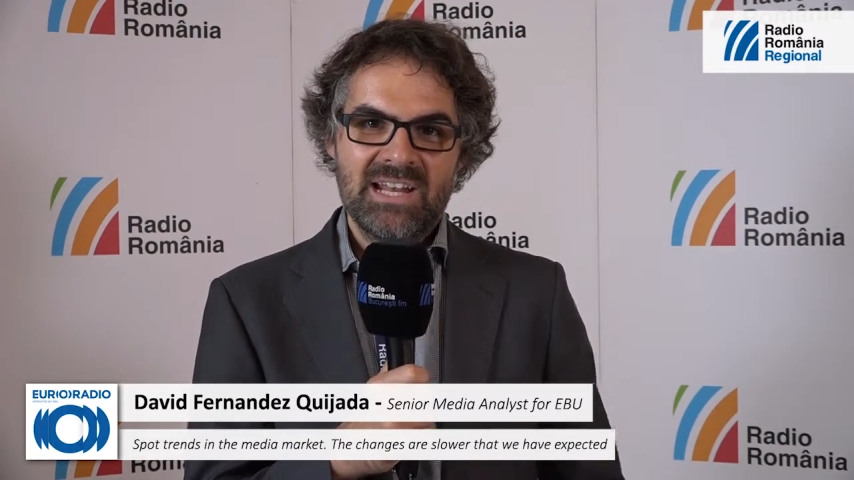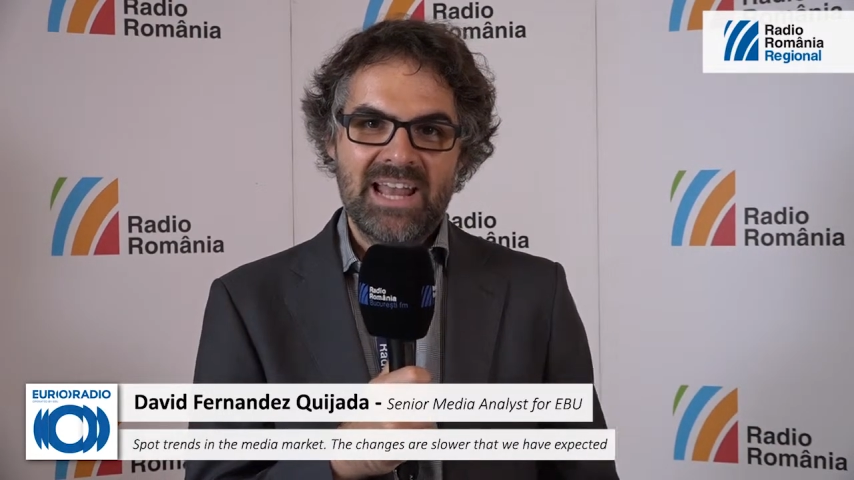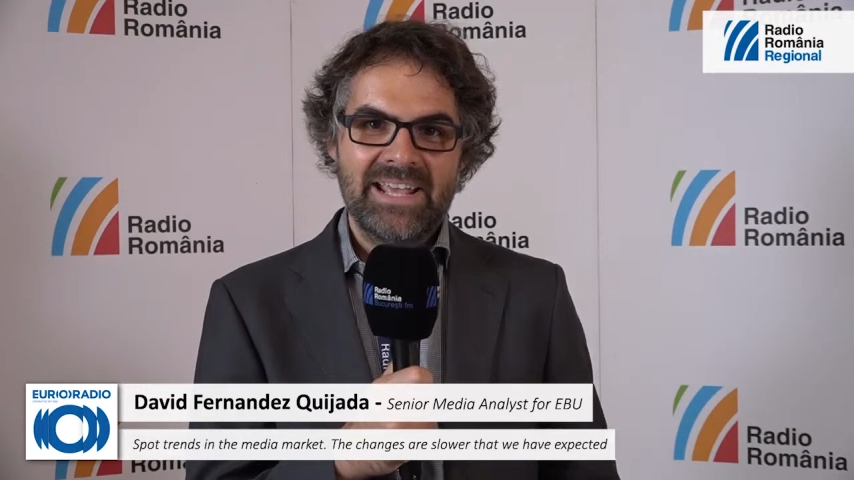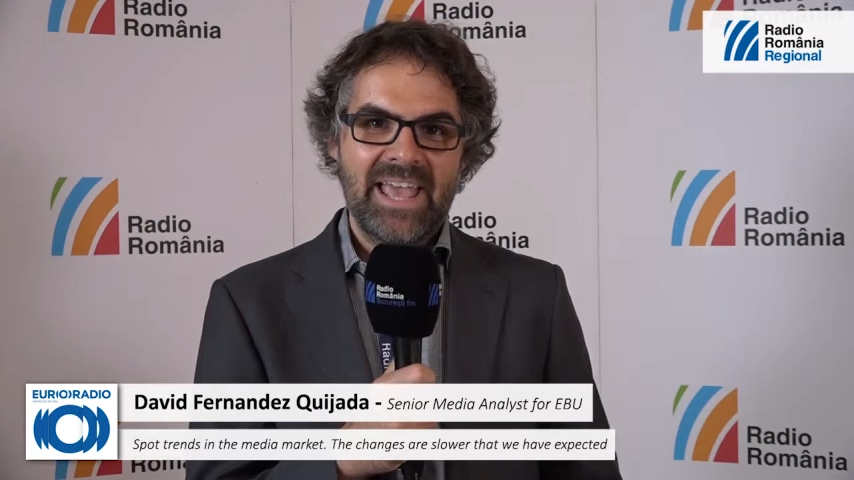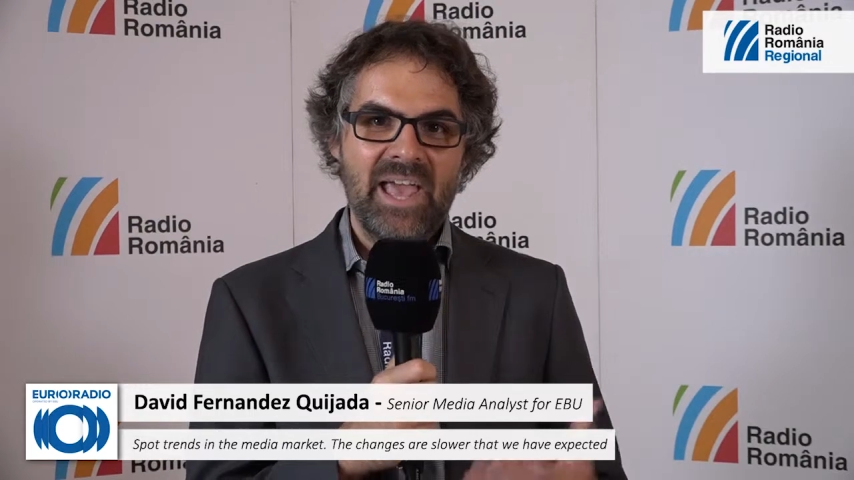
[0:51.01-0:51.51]

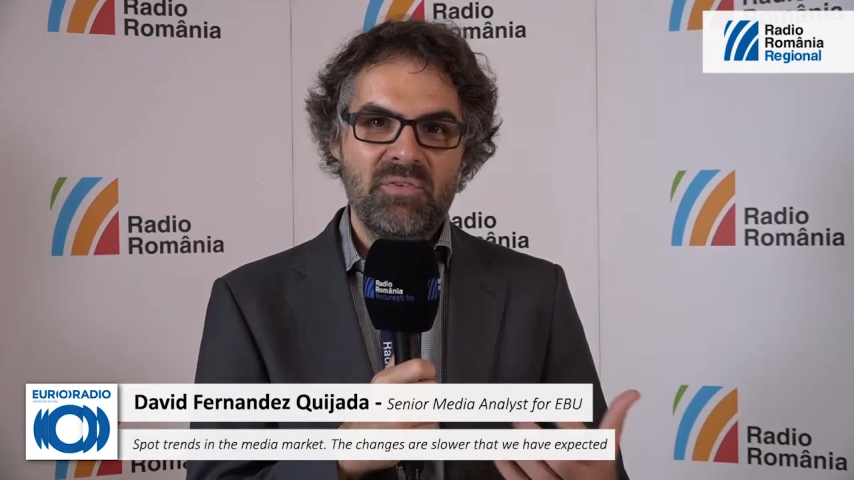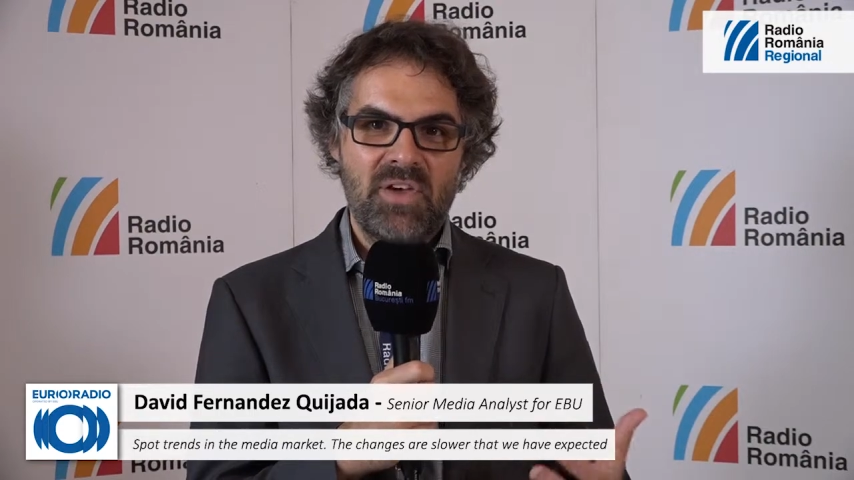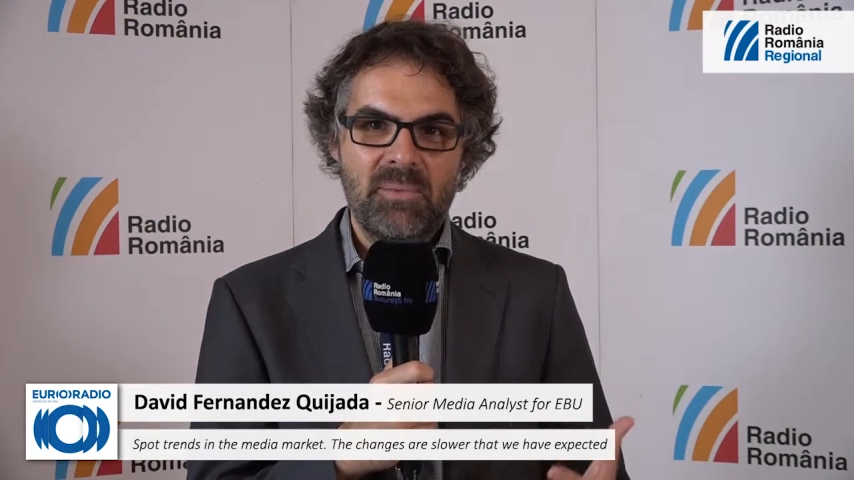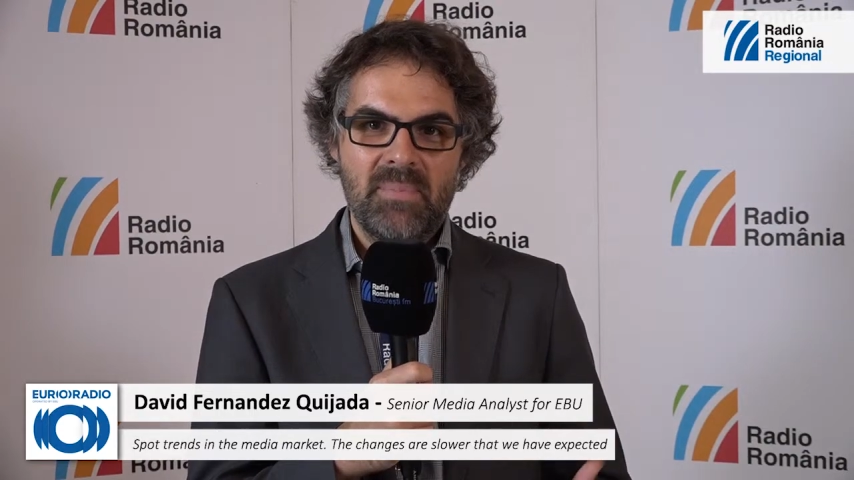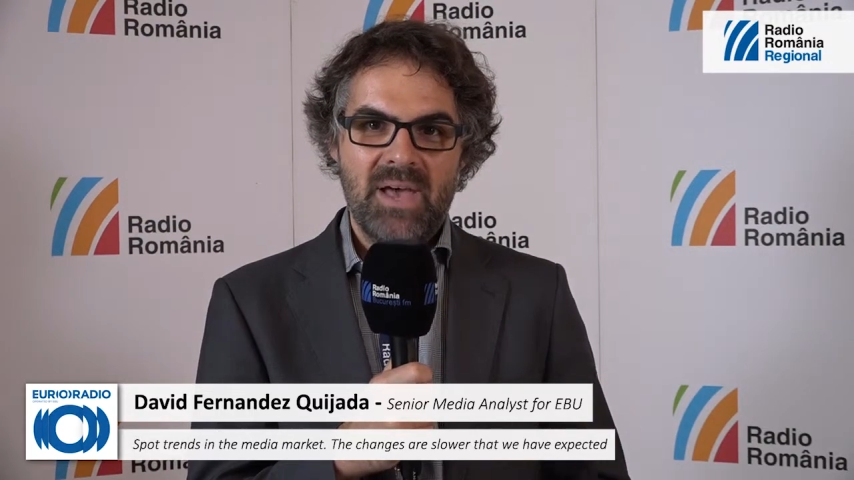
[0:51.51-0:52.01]
like
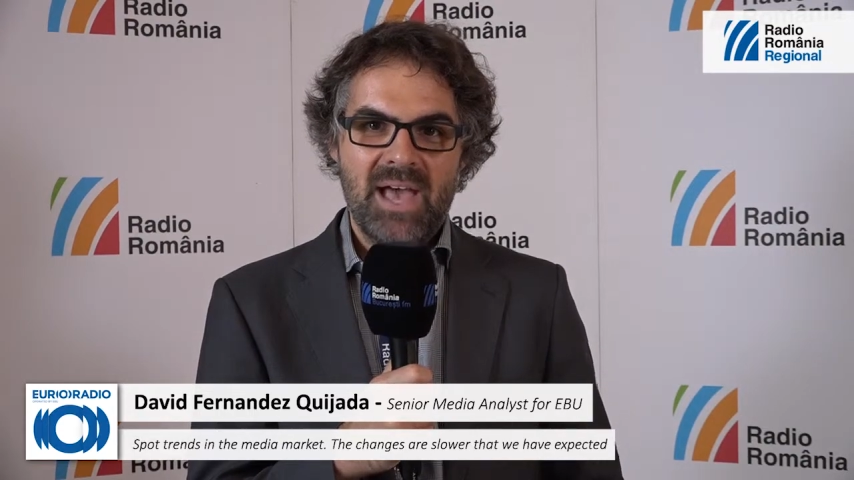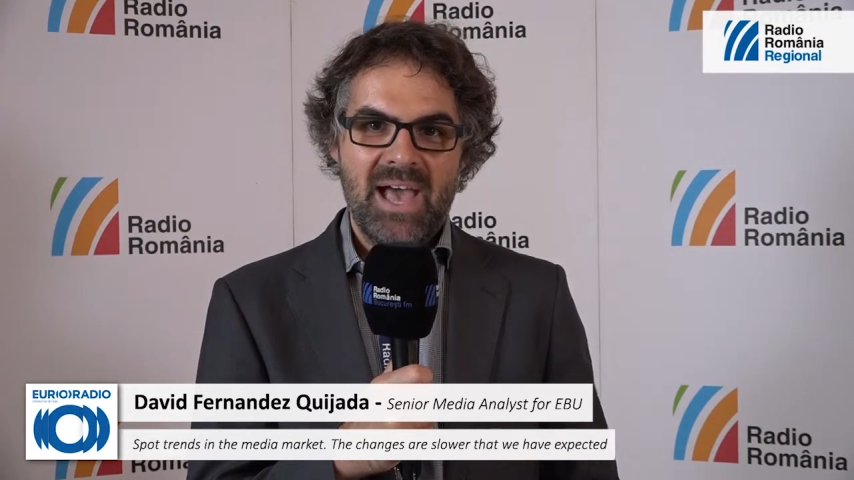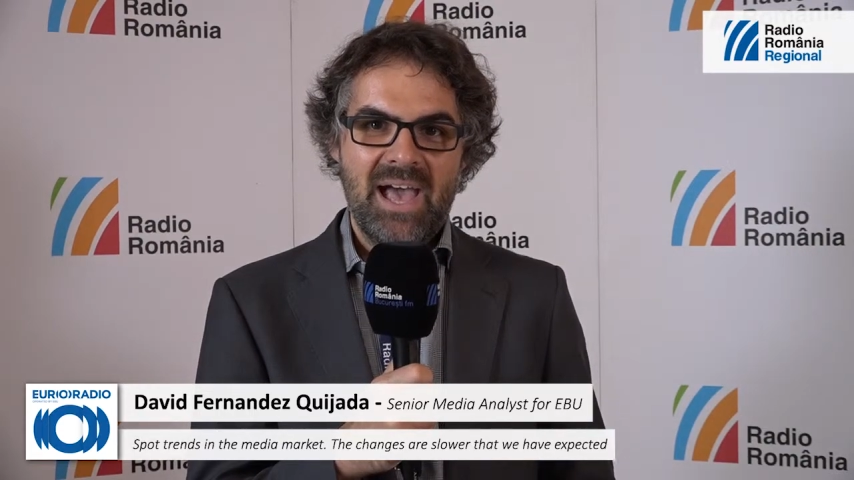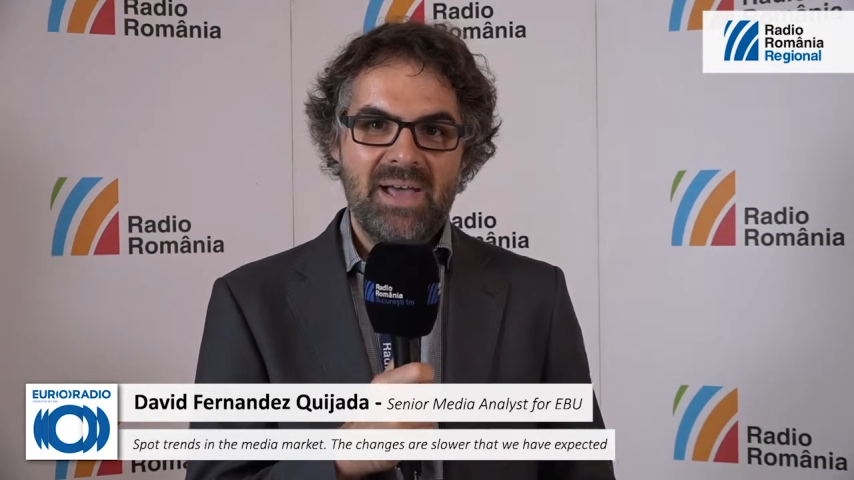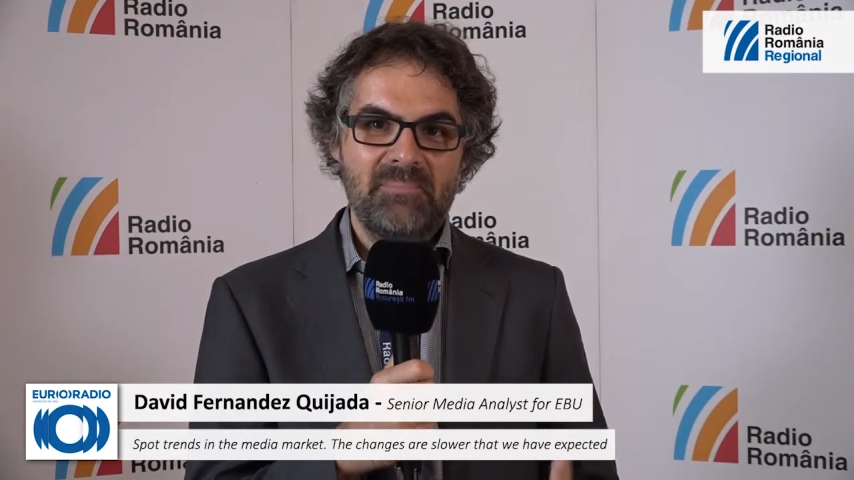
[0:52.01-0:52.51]
FM
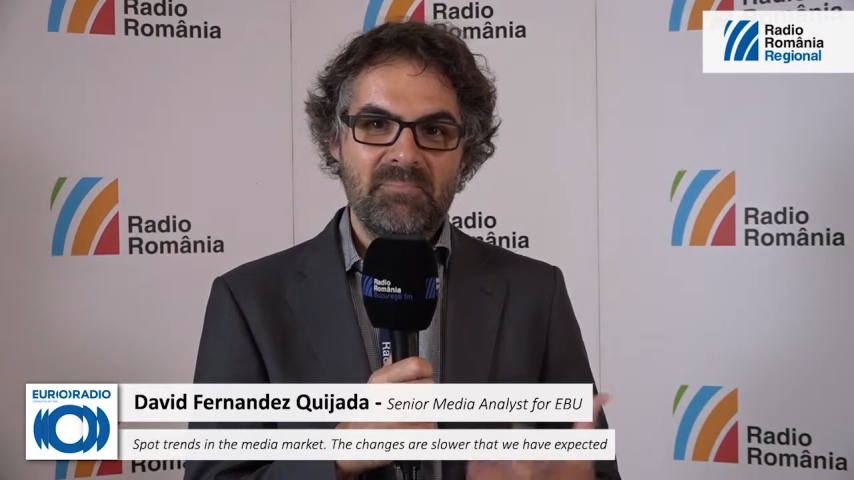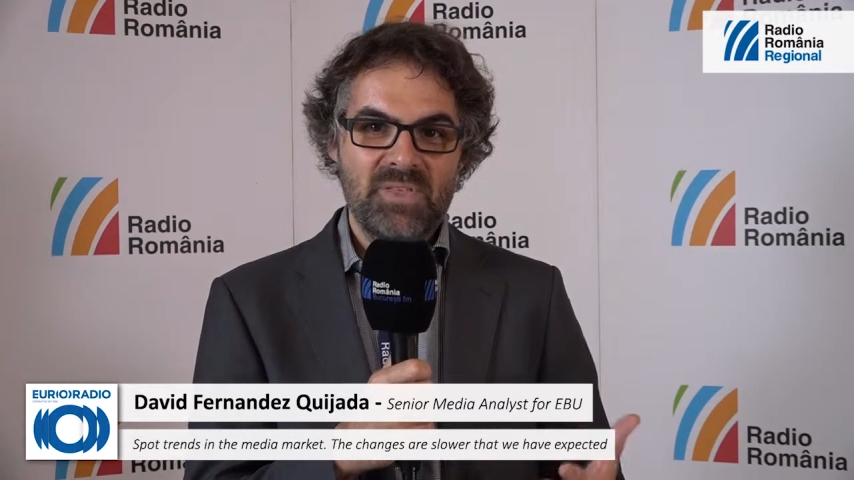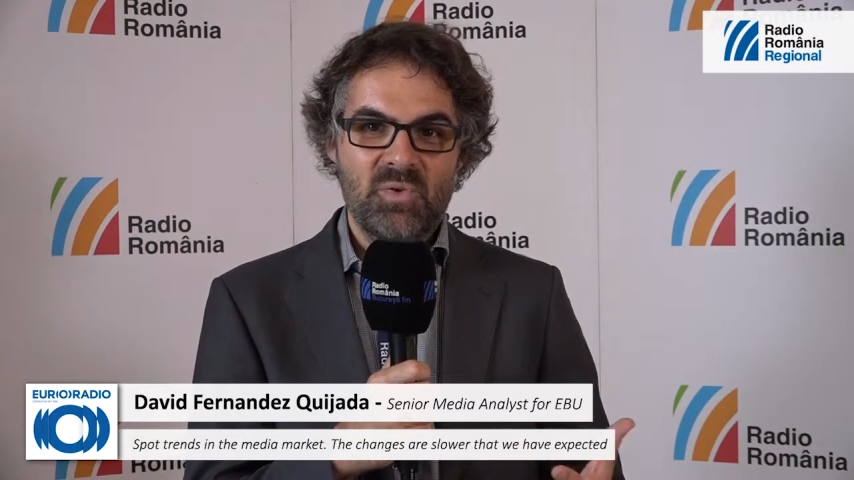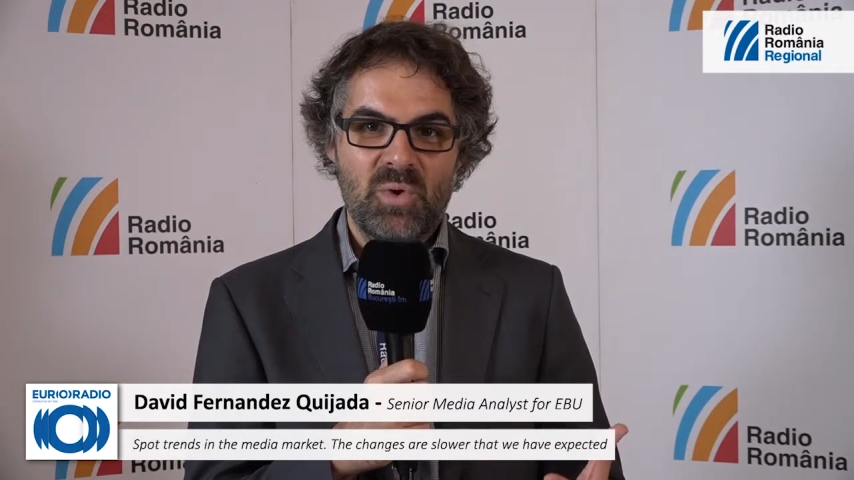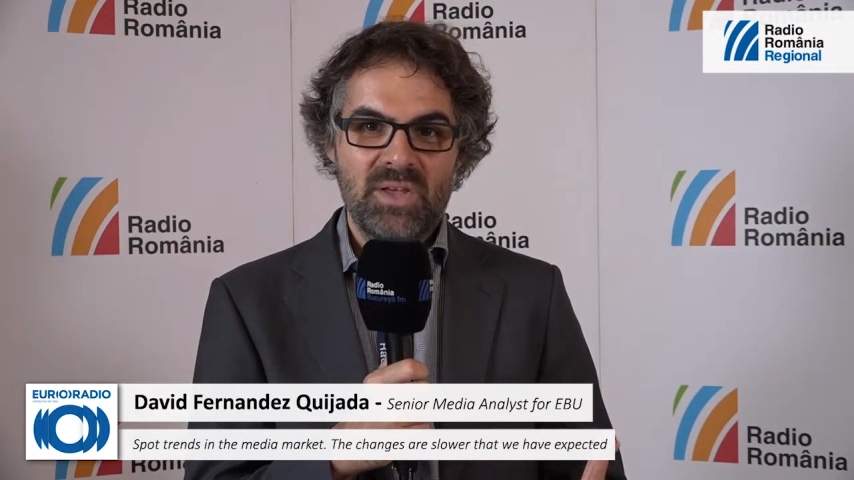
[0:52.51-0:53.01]
and
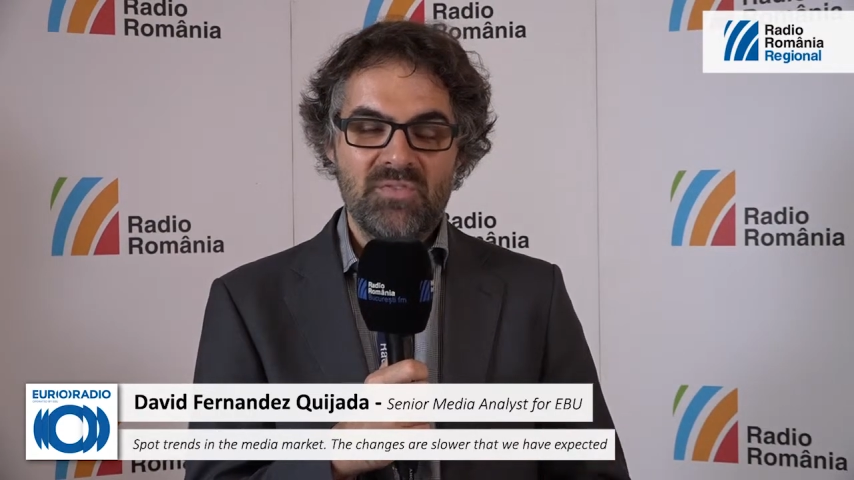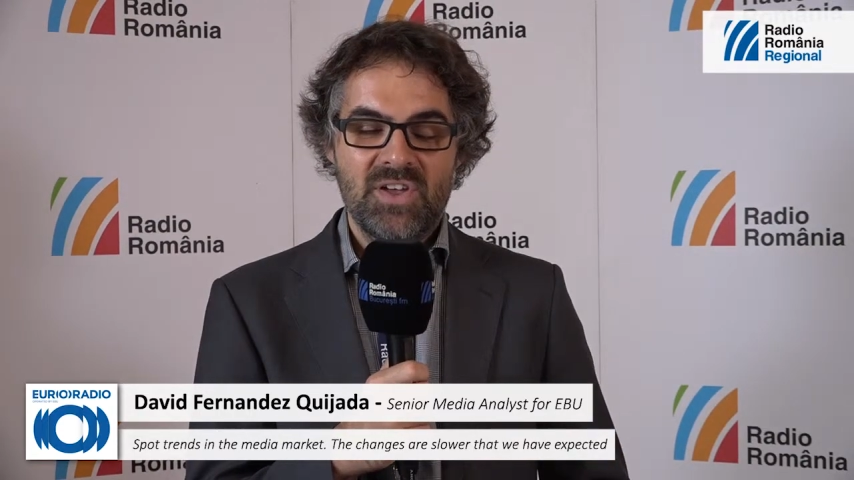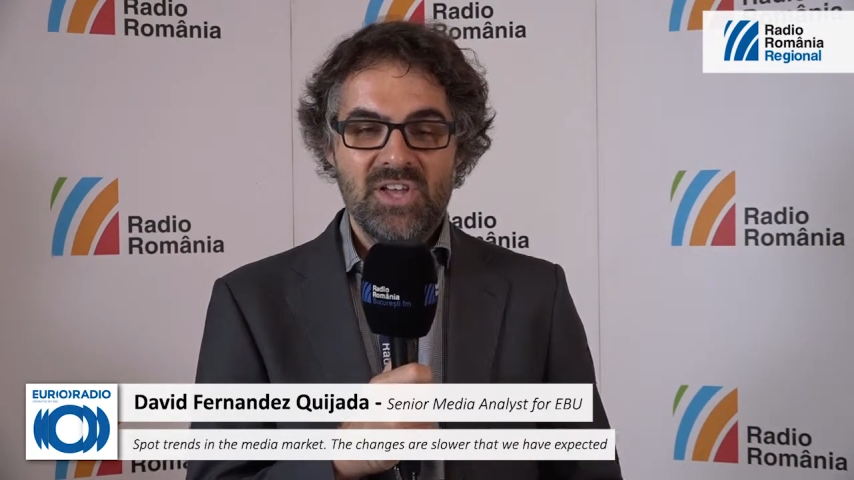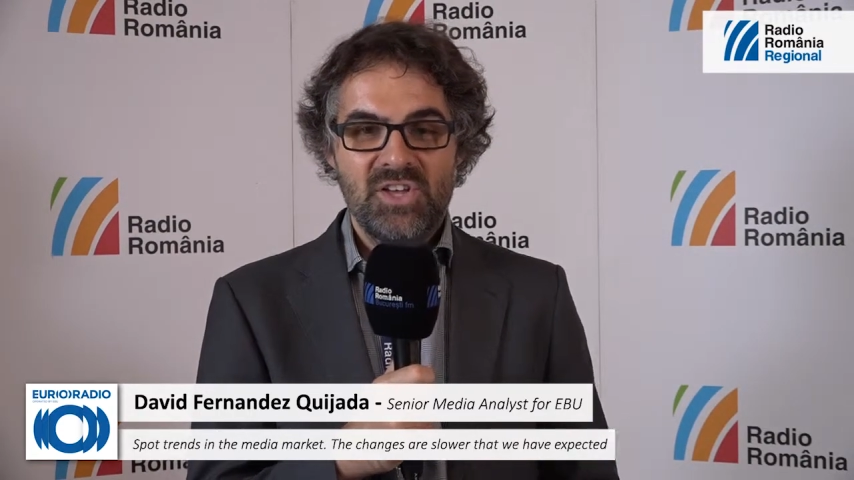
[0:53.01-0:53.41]
medium wave.